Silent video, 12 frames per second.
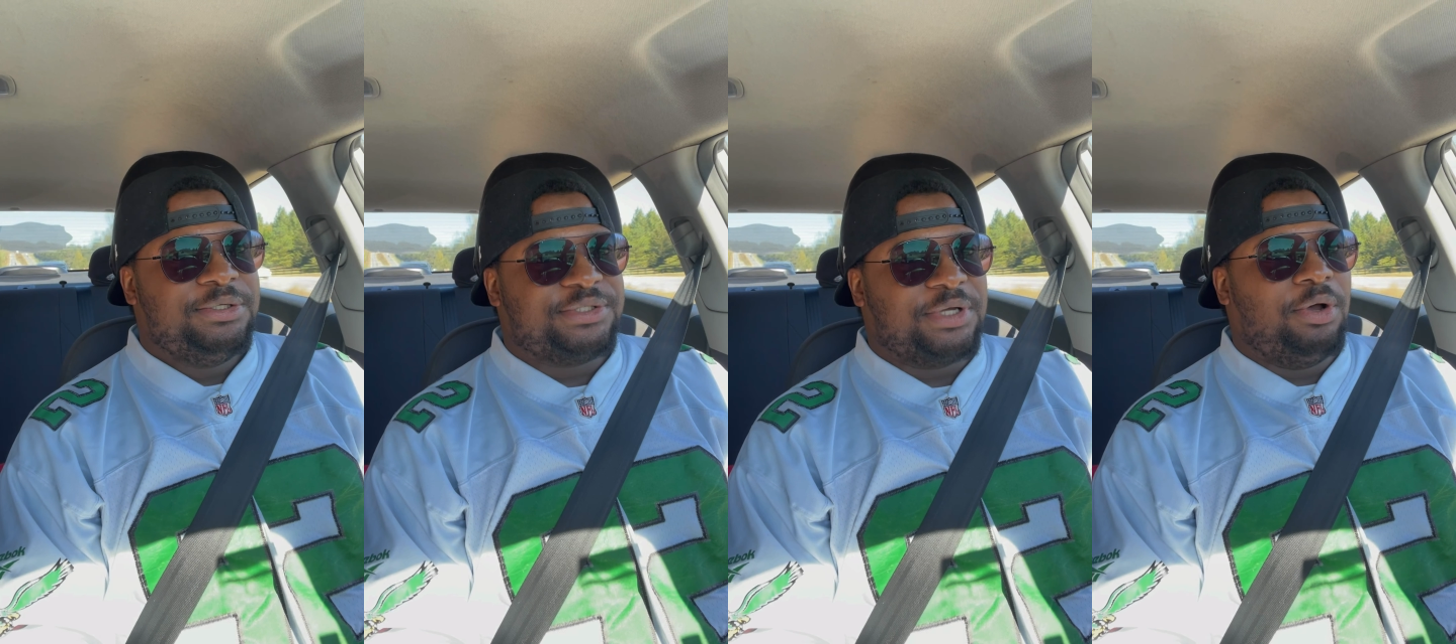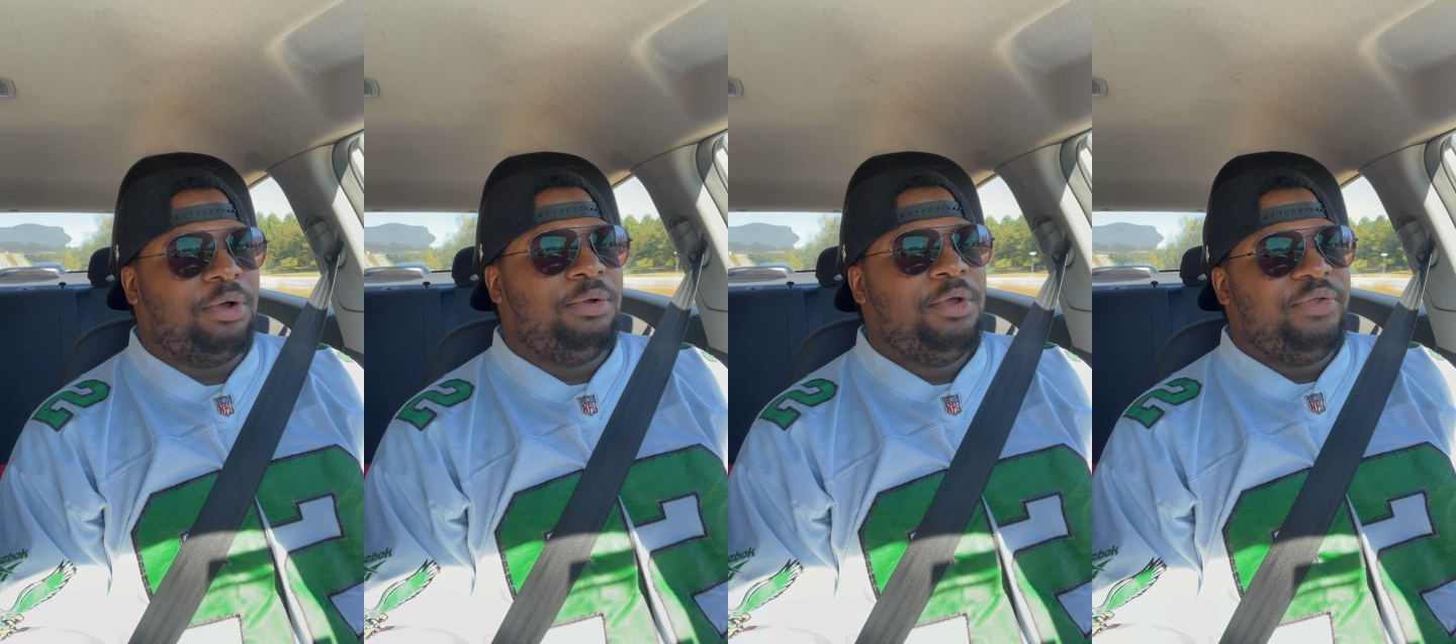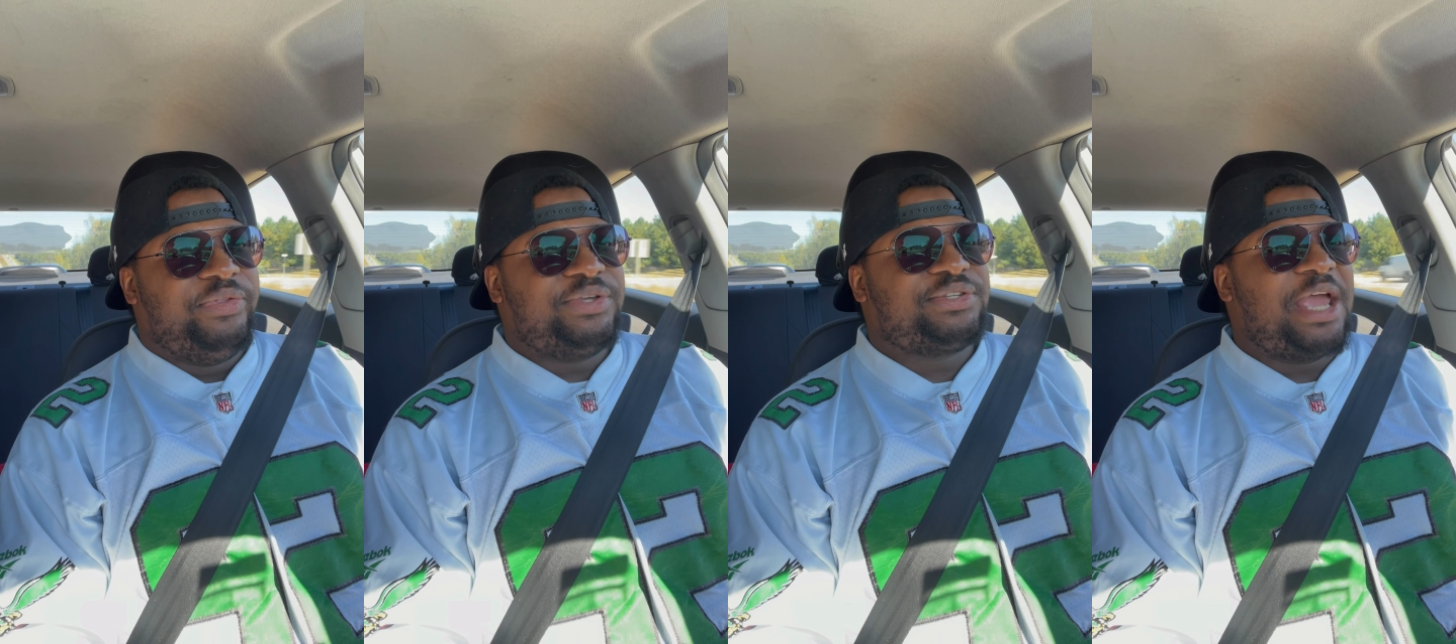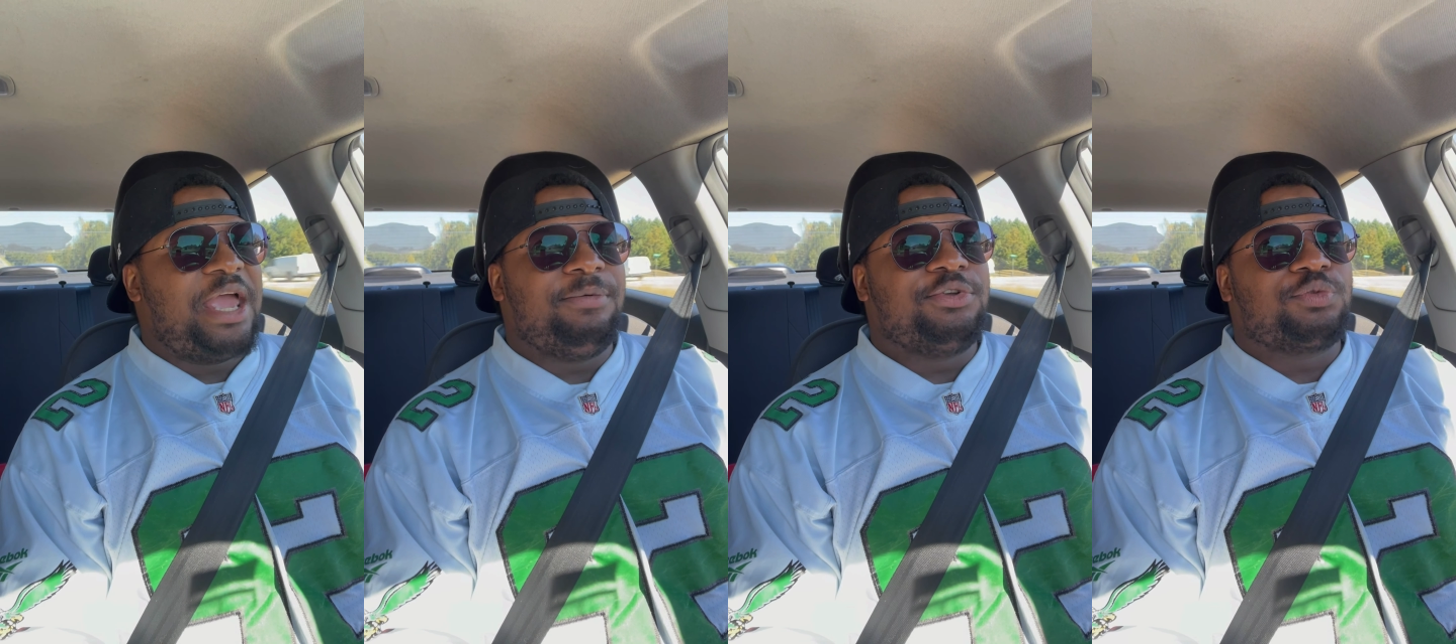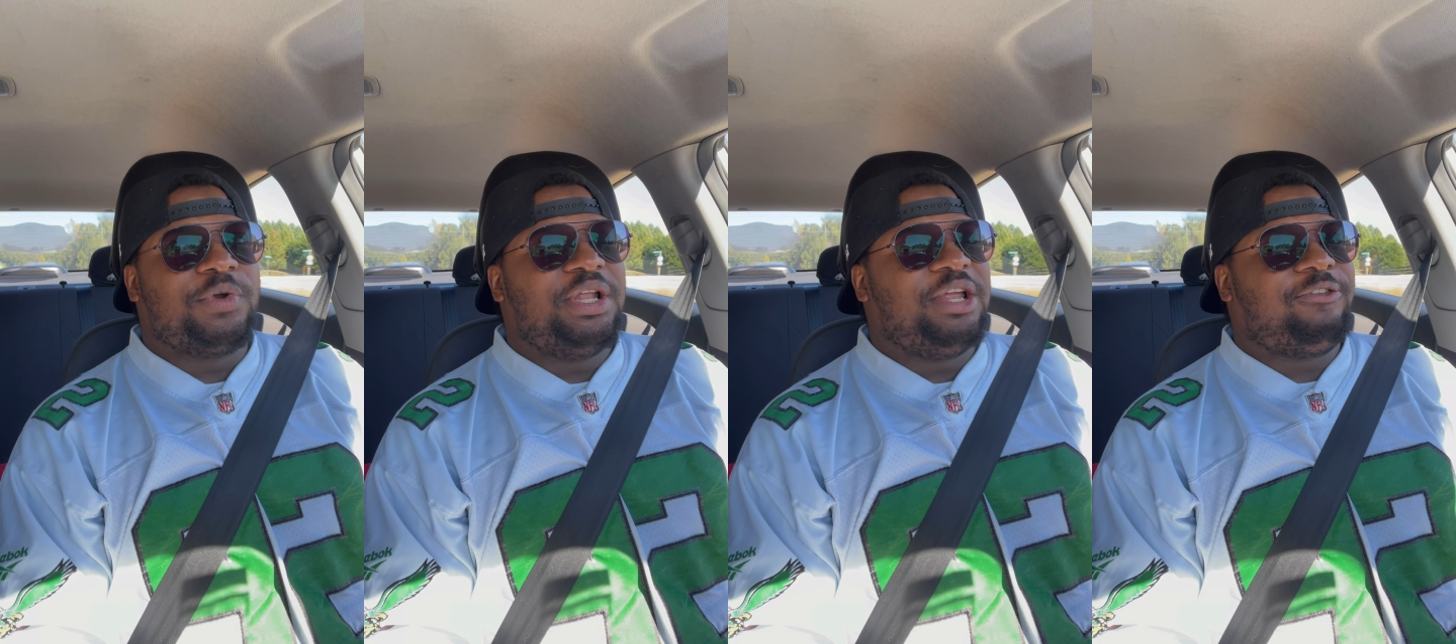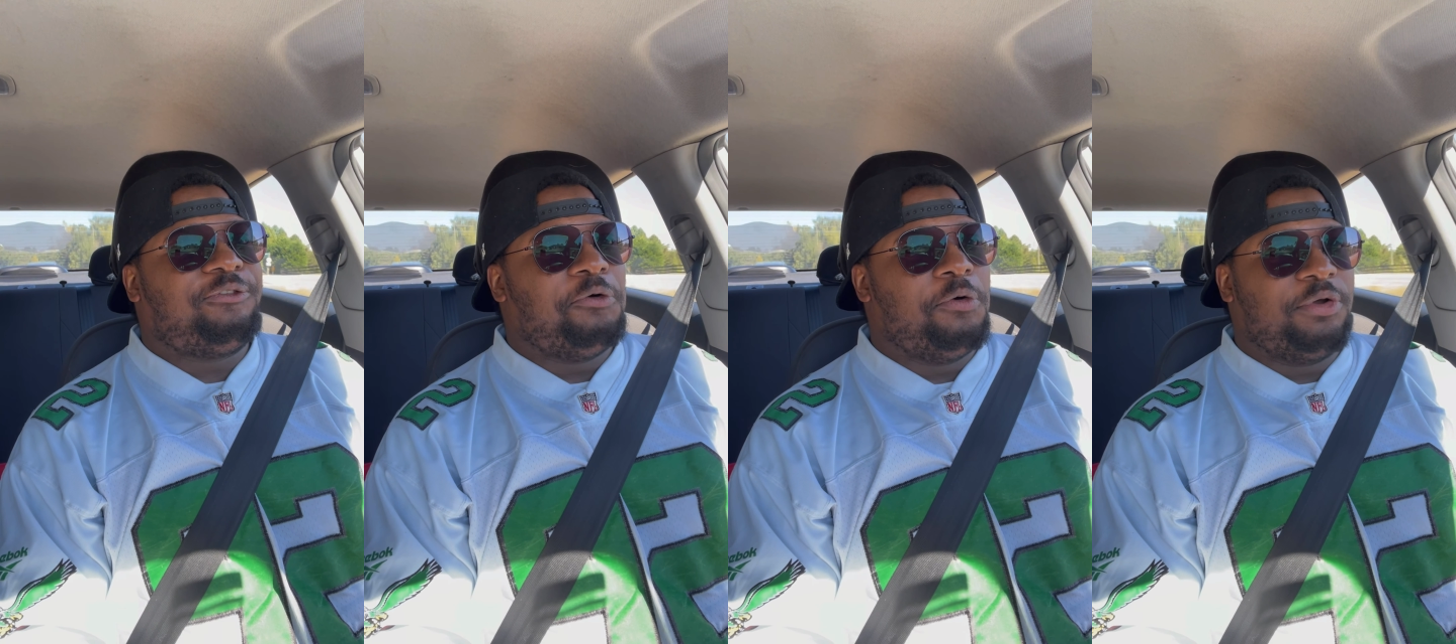So this game is really
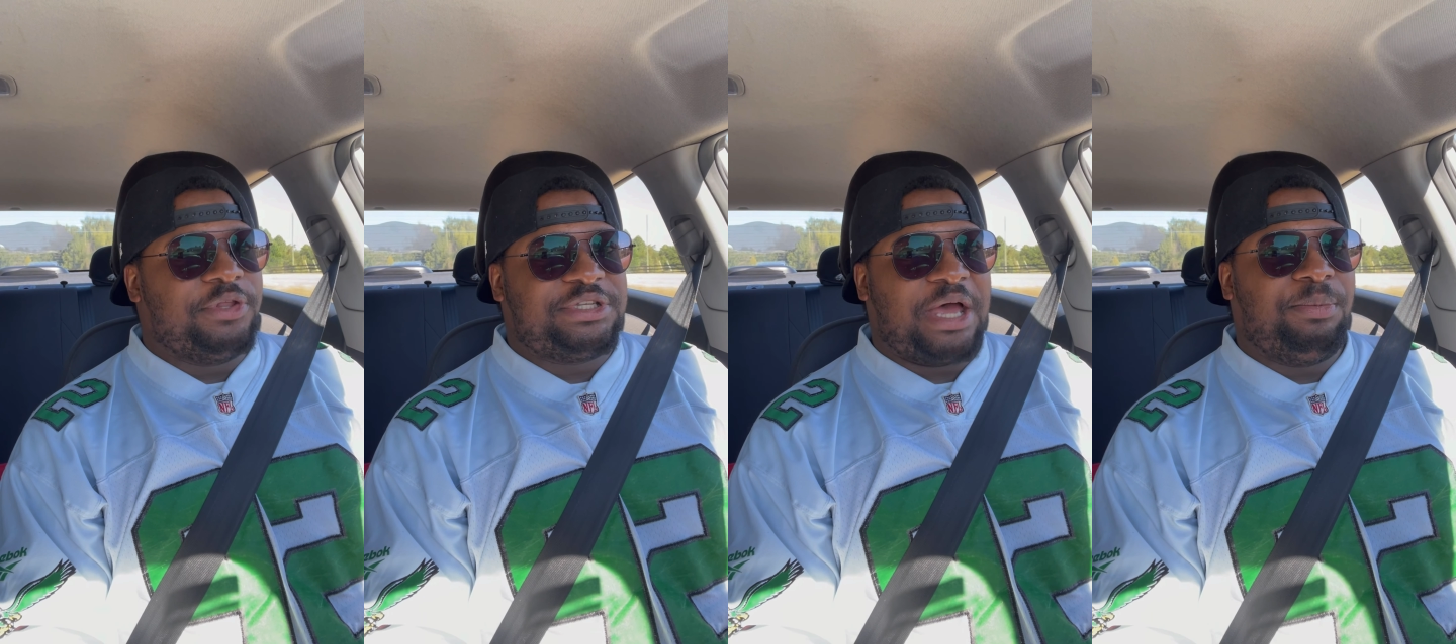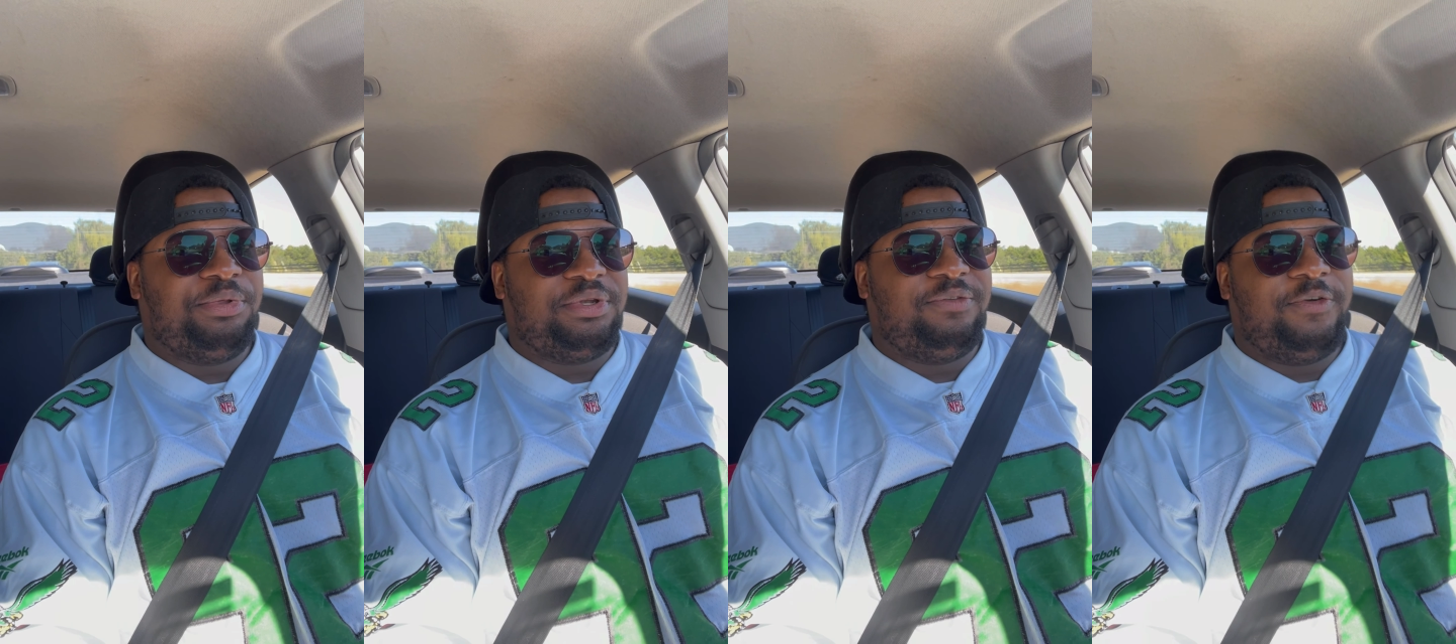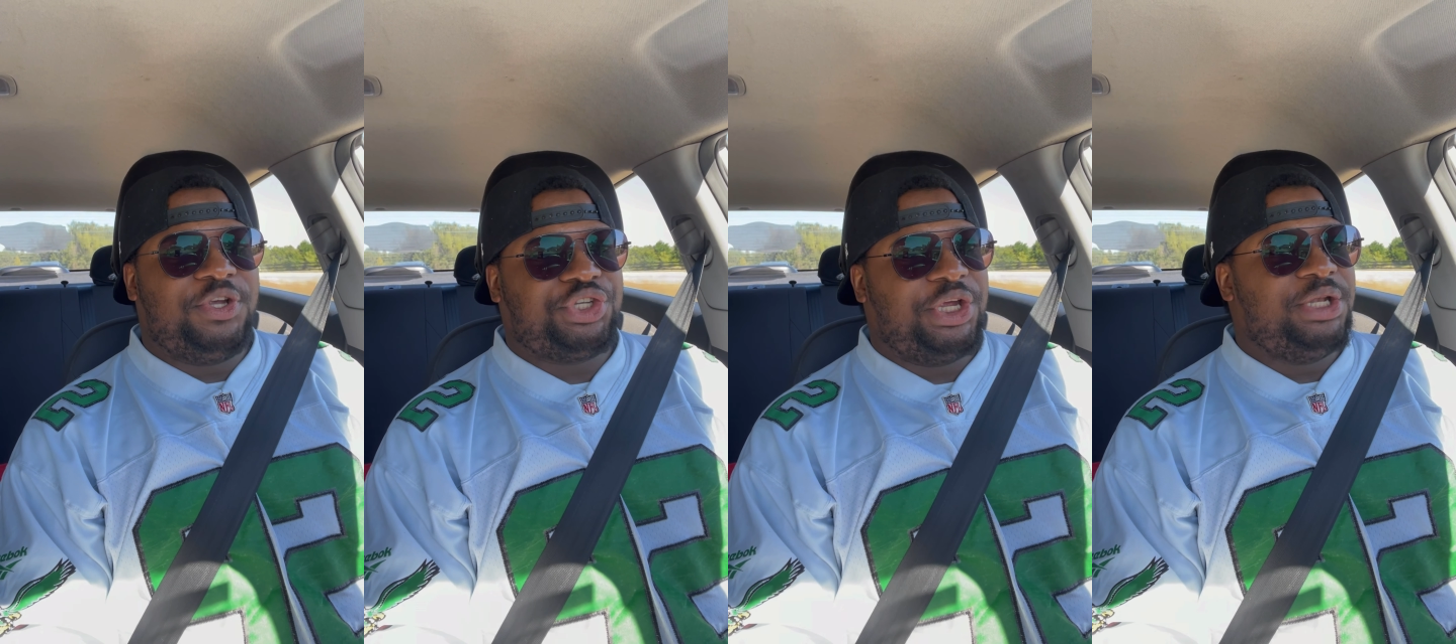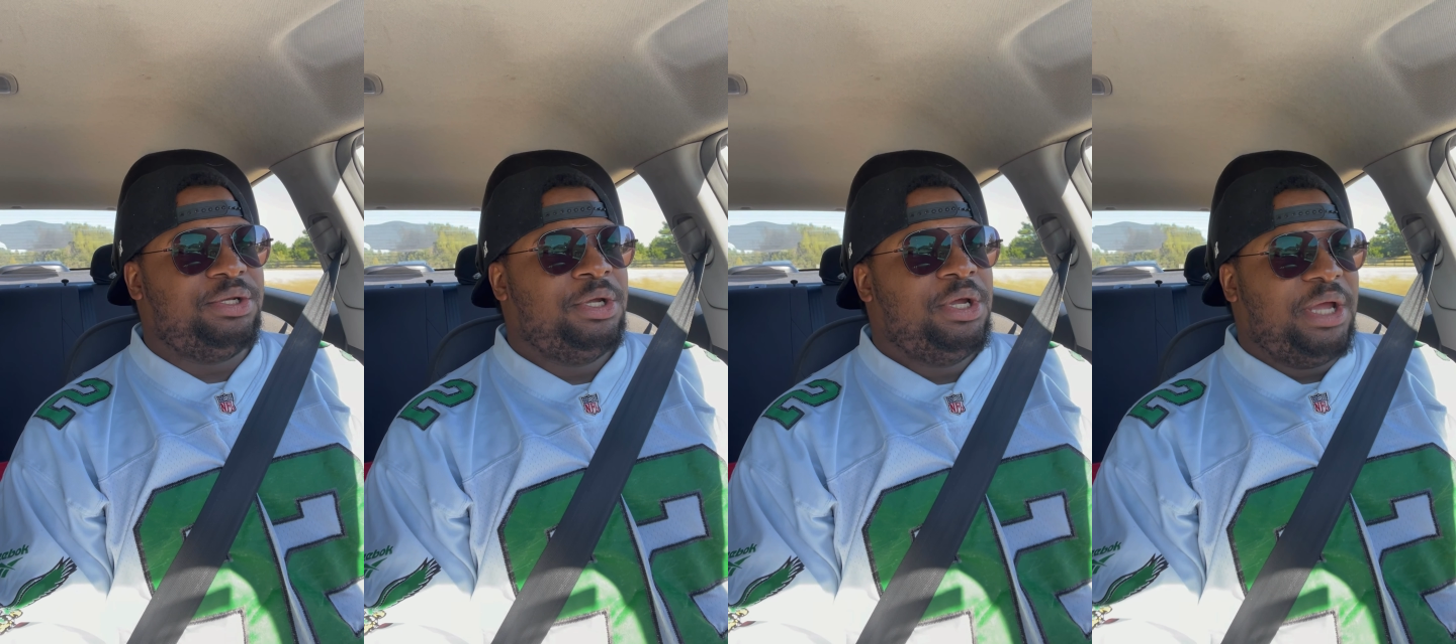for the top of the division